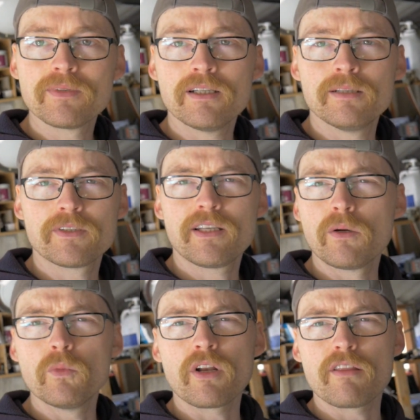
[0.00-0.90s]
Um, I think
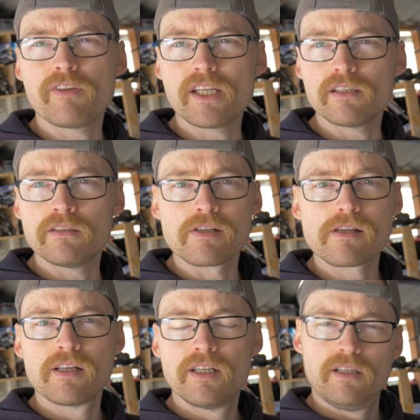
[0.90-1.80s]
on one of the
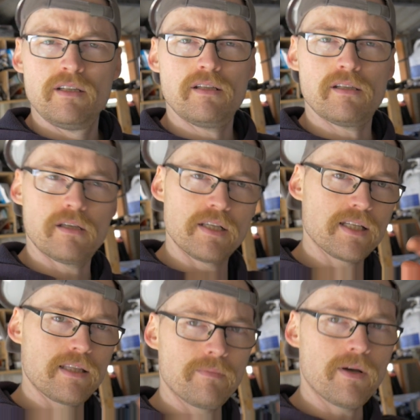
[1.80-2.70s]
videos, uh, I
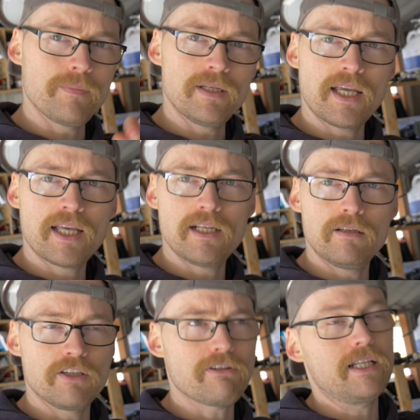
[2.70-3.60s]
said there might have been a
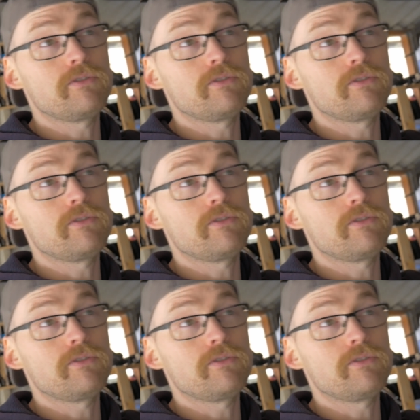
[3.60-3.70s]
hairline crack.